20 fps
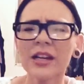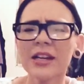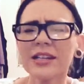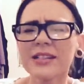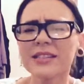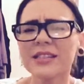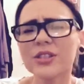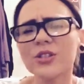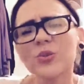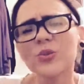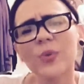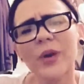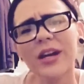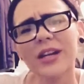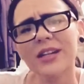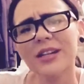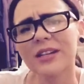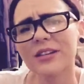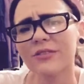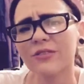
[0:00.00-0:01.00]

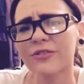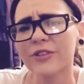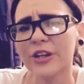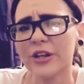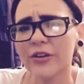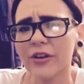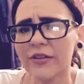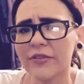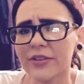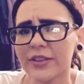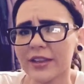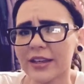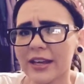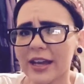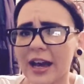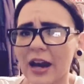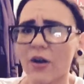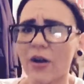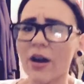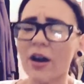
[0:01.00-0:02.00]
situated and figure everything
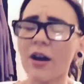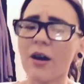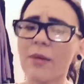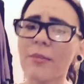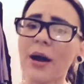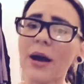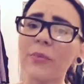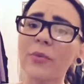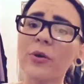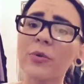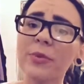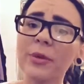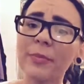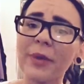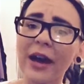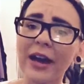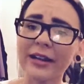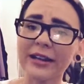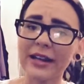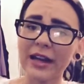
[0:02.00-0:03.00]
out. I will be
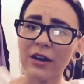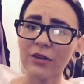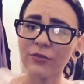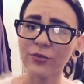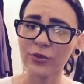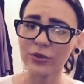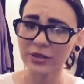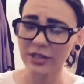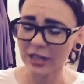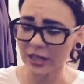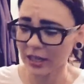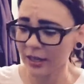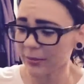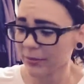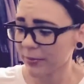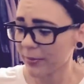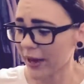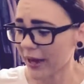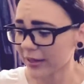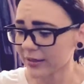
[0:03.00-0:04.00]
back now
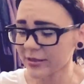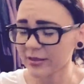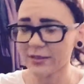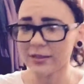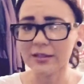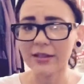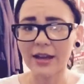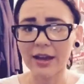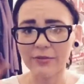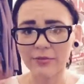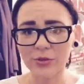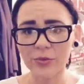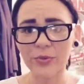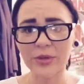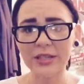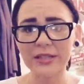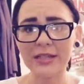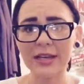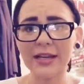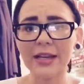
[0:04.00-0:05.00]
full-time, back to every
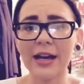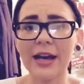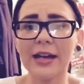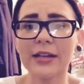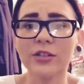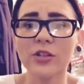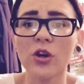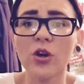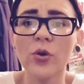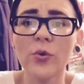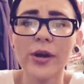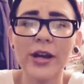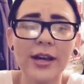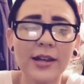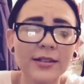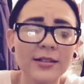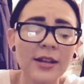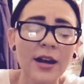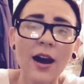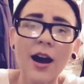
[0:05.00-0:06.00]
weekday as
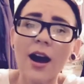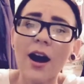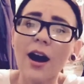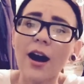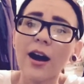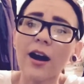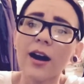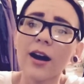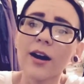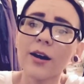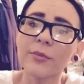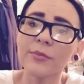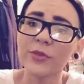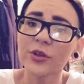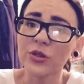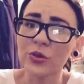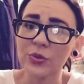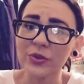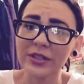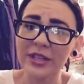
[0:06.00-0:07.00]
always.
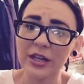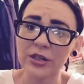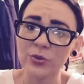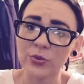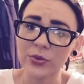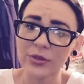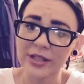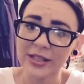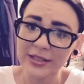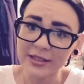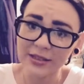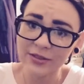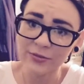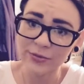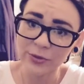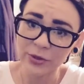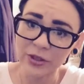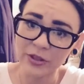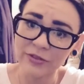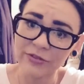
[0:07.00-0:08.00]
The new schedule is in
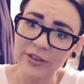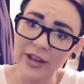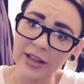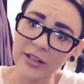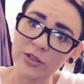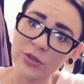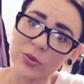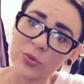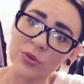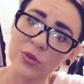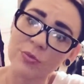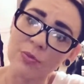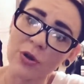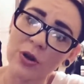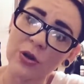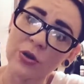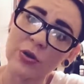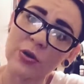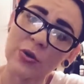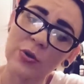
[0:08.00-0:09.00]
full effect, so
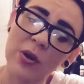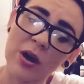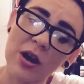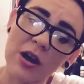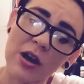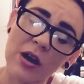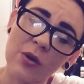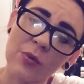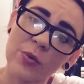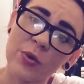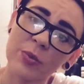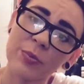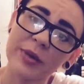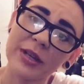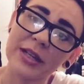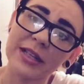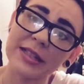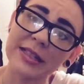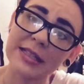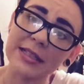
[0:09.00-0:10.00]
tomorrow will
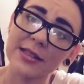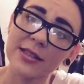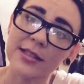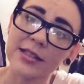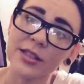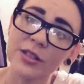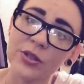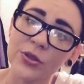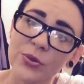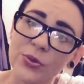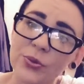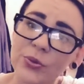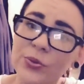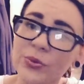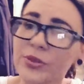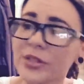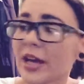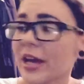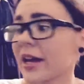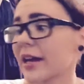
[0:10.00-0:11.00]
be DC
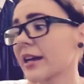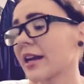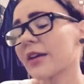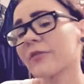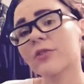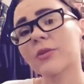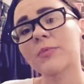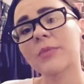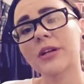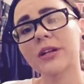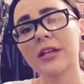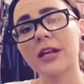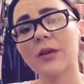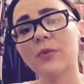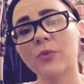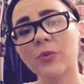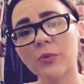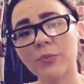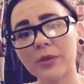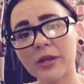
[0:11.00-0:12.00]
news, and every Monday
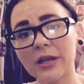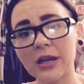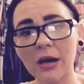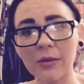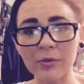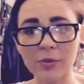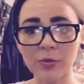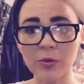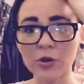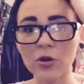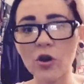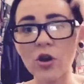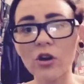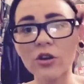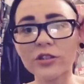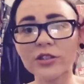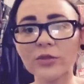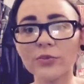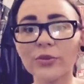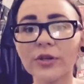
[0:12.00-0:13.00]
will be comic book
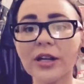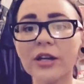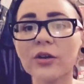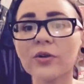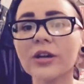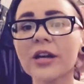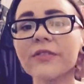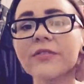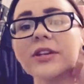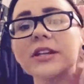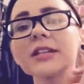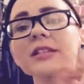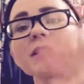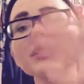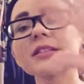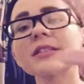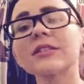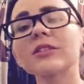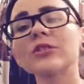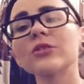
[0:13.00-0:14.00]
hauls. And when I don't have any
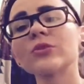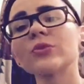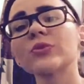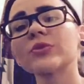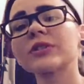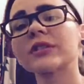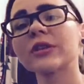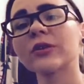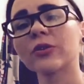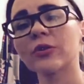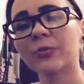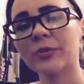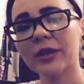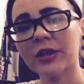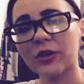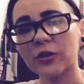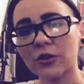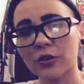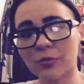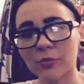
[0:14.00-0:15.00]
DC news, it will be
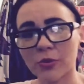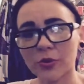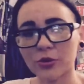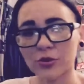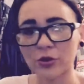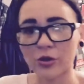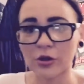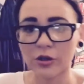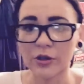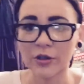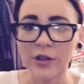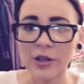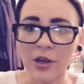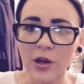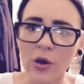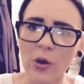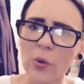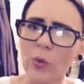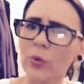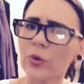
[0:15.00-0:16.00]
a nerd merch haul
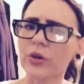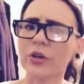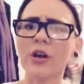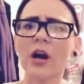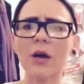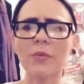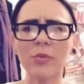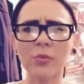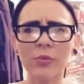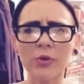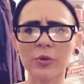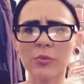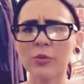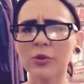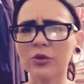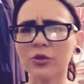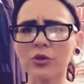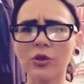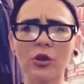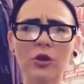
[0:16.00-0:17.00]
or comic book
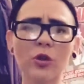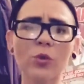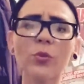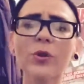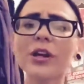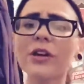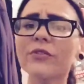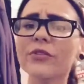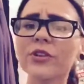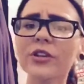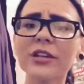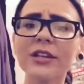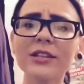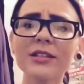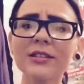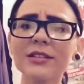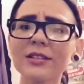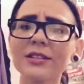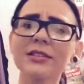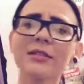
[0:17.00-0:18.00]
merch haul, or whatever it
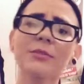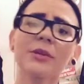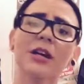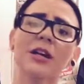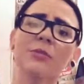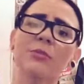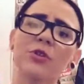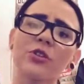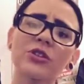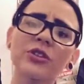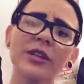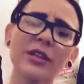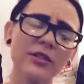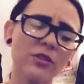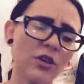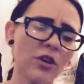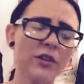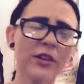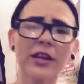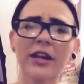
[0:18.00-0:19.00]
is, like some kind of merchandise
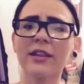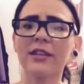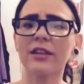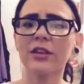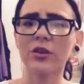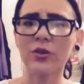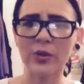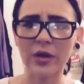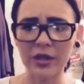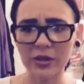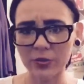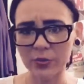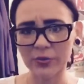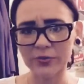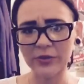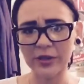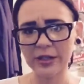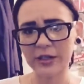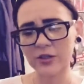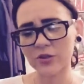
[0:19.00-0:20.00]
haul that I think you guys will
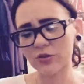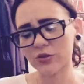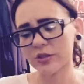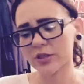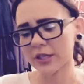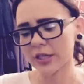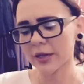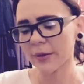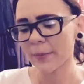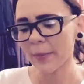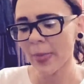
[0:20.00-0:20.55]
find interesting.